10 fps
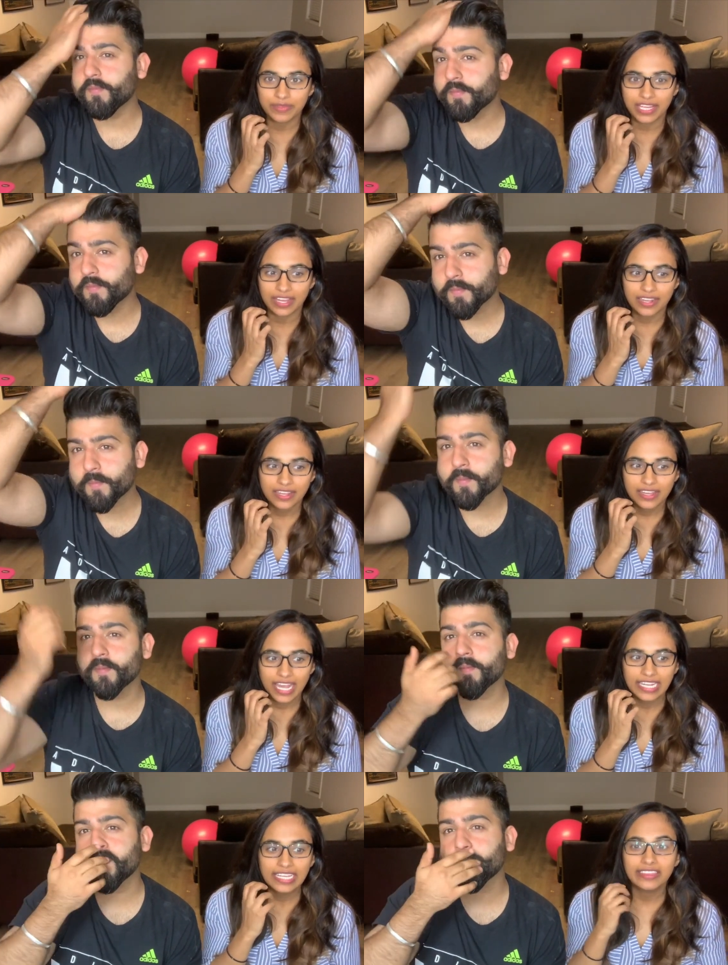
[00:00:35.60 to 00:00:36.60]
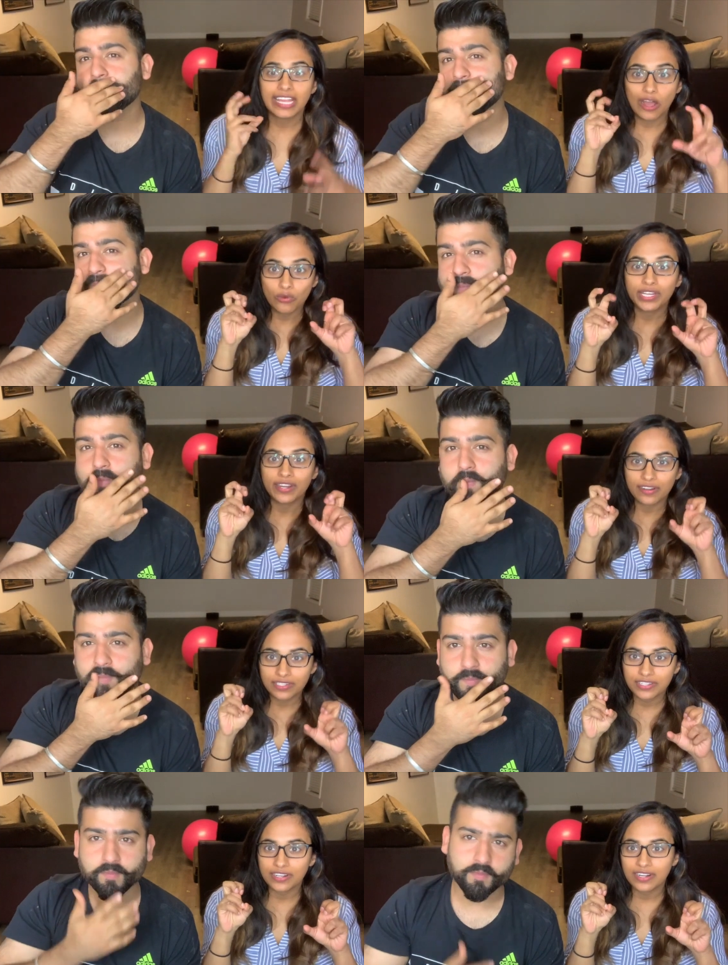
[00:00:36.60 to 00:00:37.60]
Speaker 1: that any loud
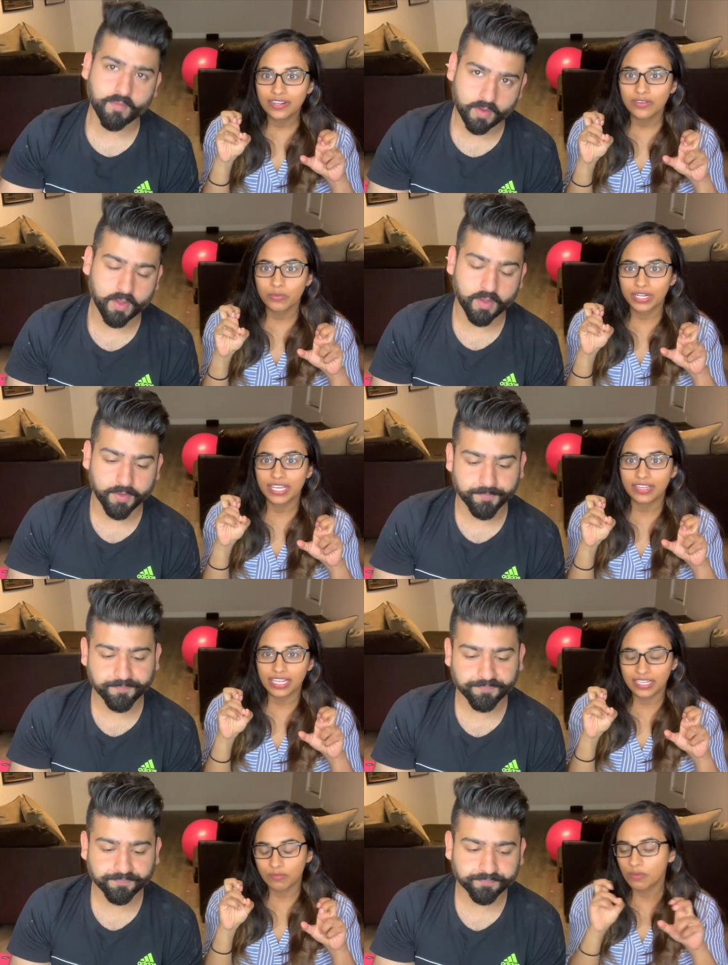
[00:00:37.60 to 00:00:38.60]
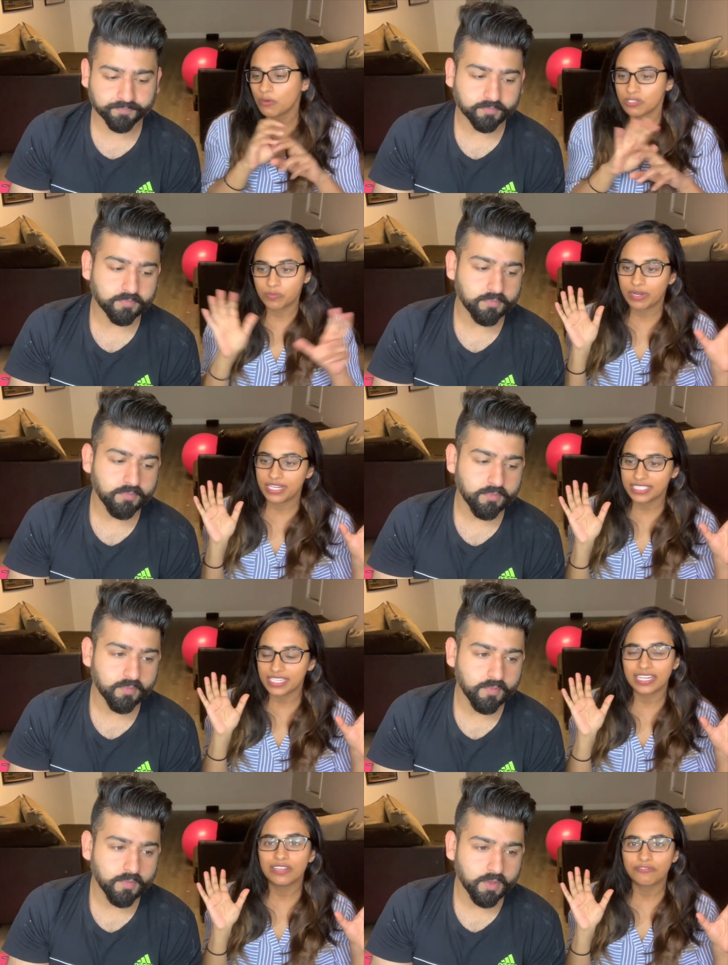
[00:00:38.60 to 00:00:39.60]
character yeah. would get like the most praise in
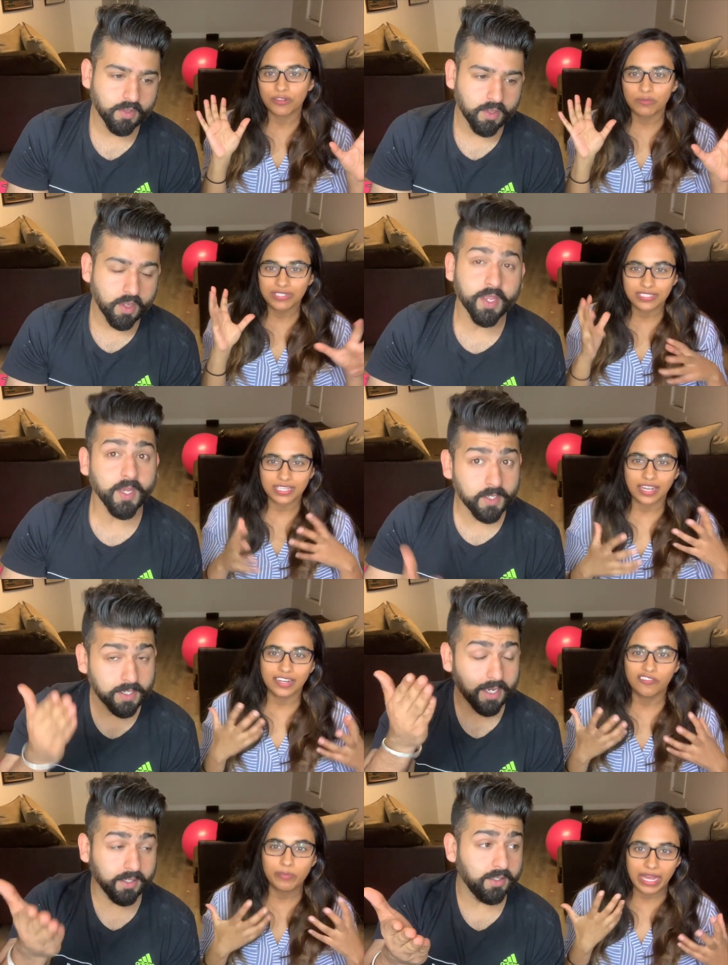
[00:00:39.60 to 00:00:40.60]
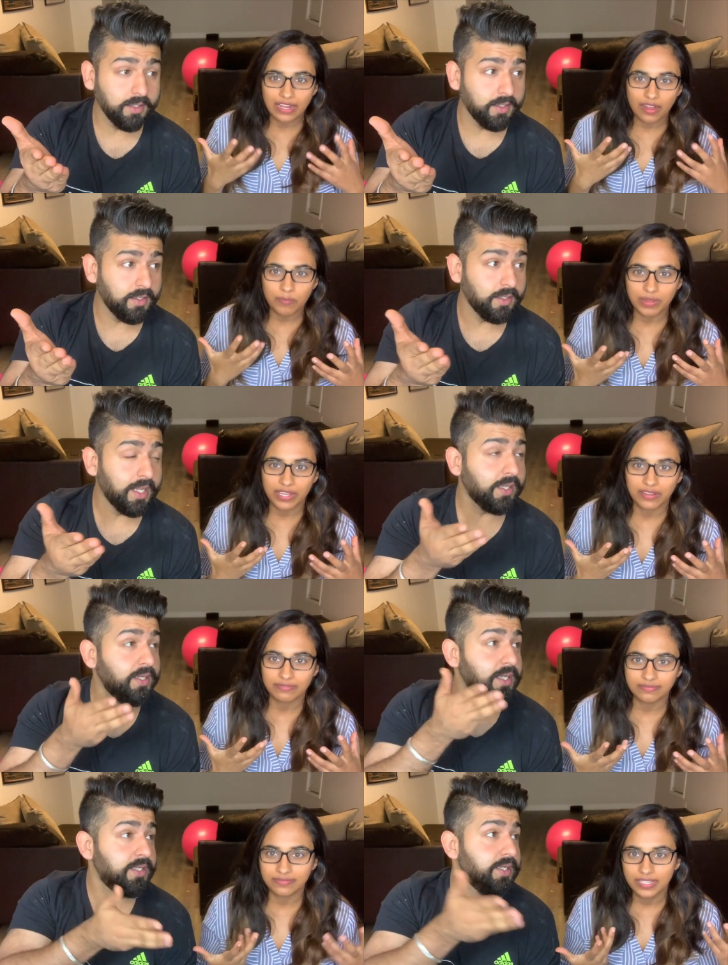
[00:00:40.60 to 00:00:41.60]
any film just to kind like, of back up like, like
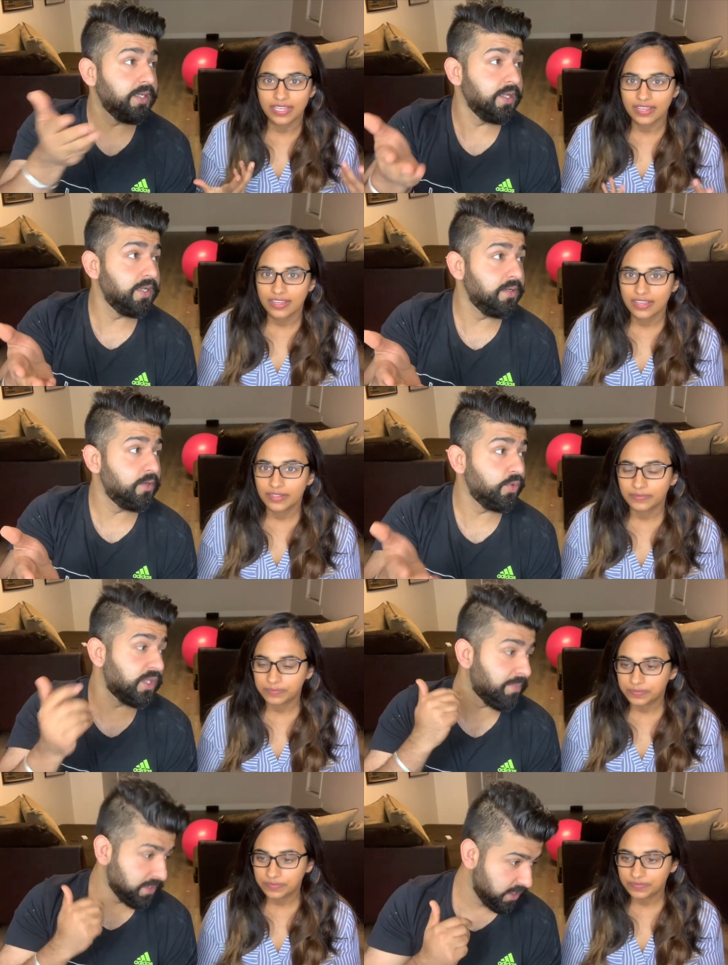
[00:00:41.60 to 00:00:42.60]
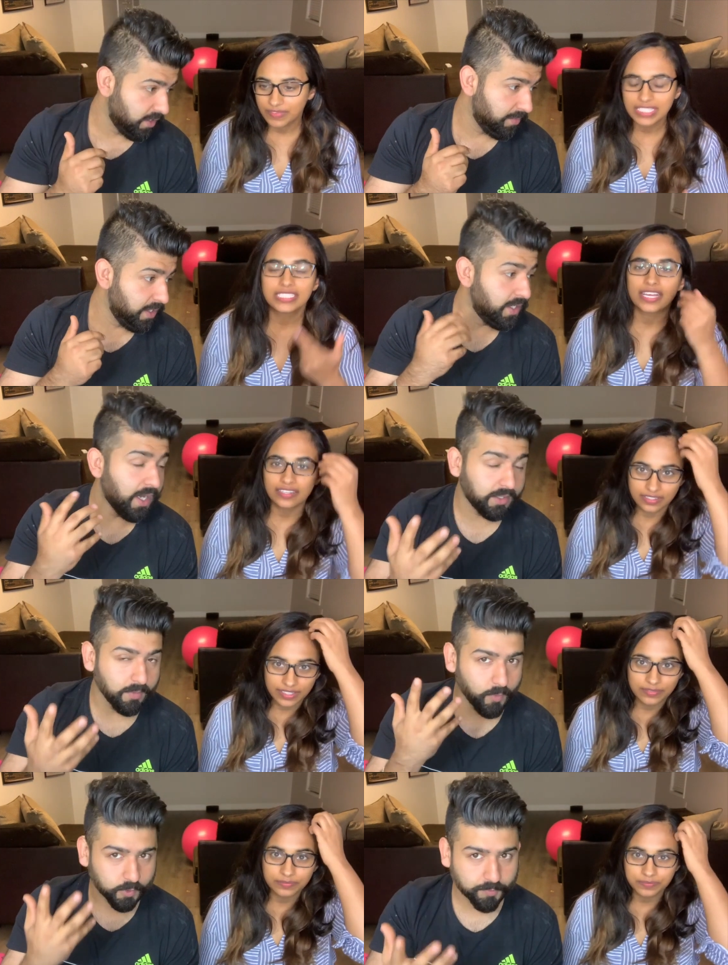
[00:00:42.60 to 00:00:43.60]
he
Speaker 2: did in uh, Udta Punjab. Exactly. He got the
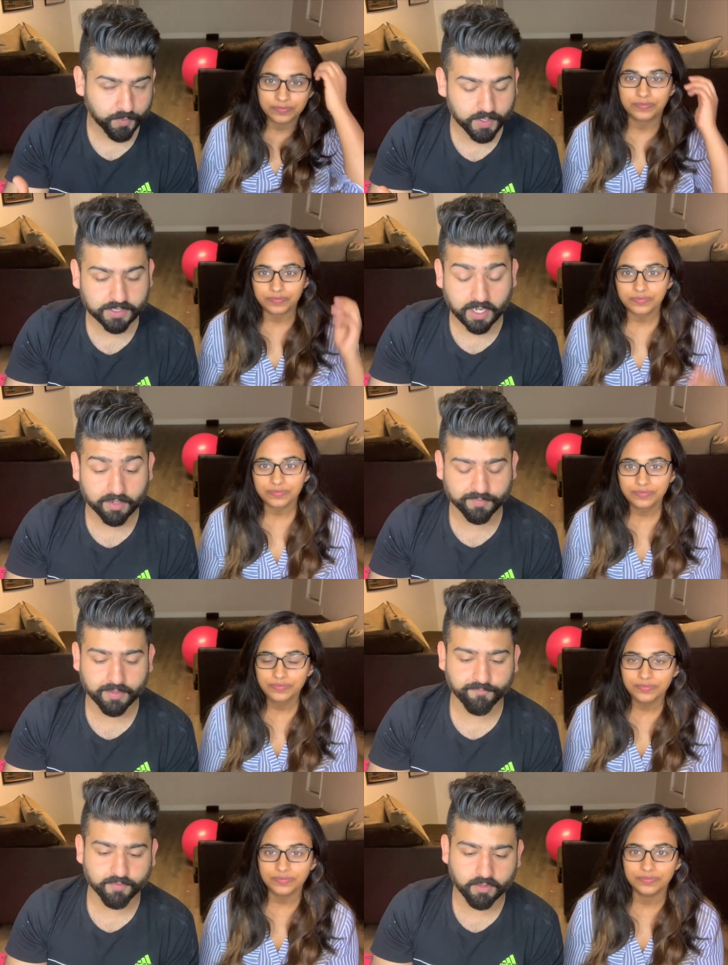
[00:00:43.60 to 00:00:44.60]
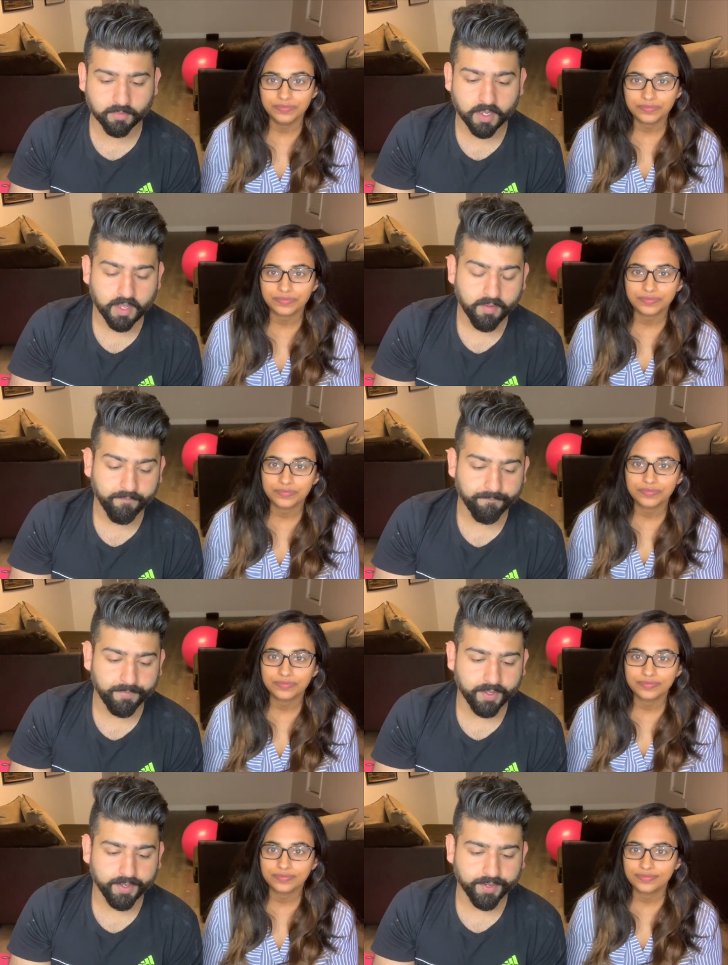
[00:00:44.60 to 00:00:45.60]
most praise out of that film.
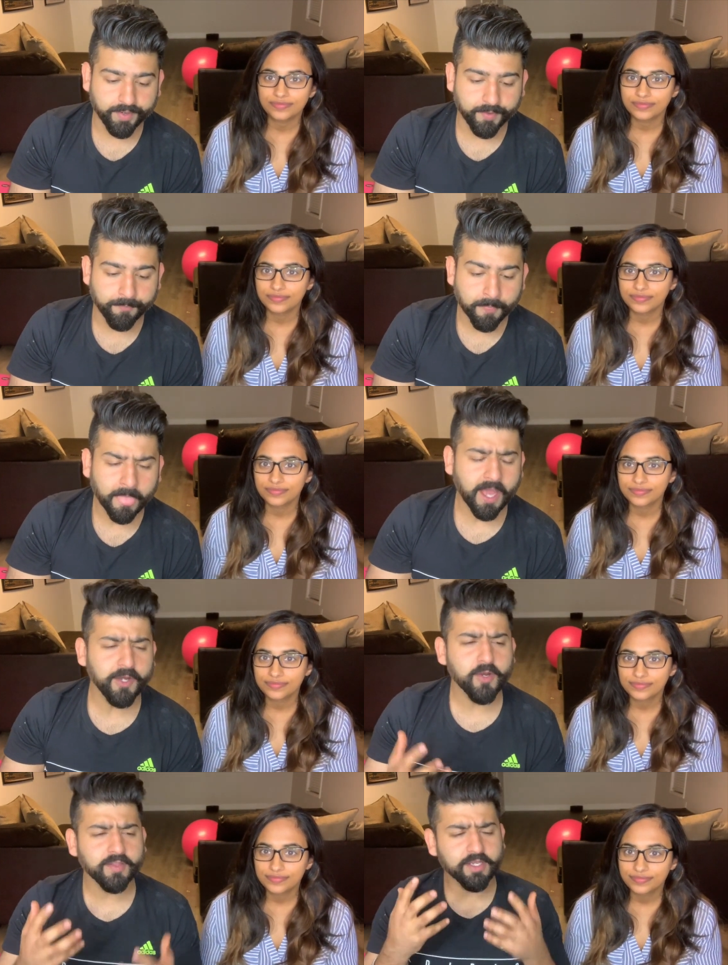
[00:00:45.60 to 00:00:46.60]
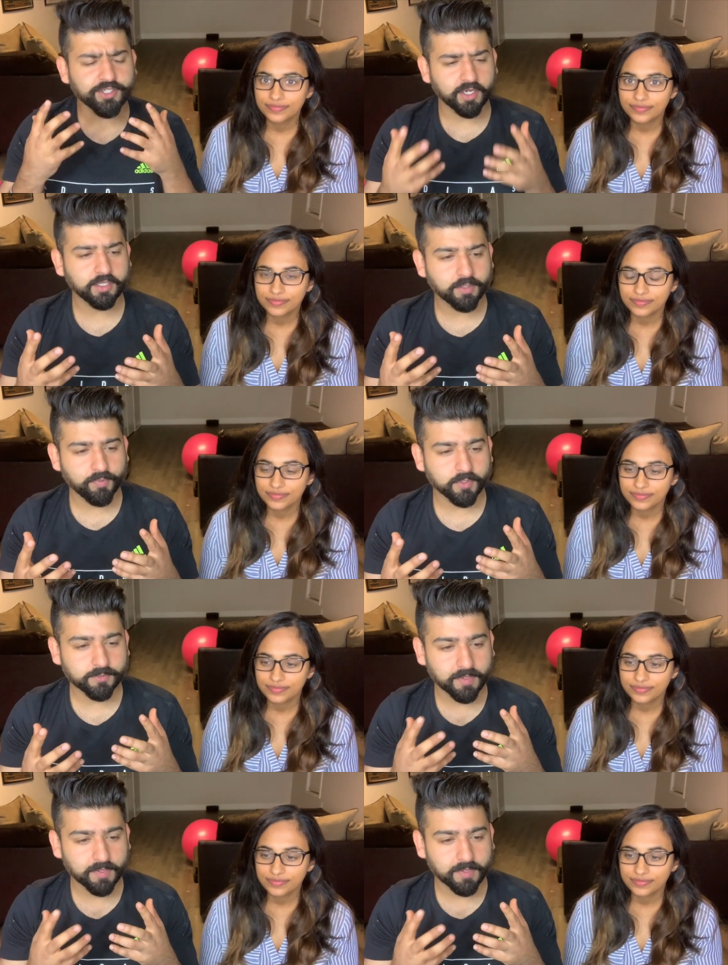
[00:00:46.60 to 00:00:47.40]
But uh, I don't know. I think Shahid Kapoor has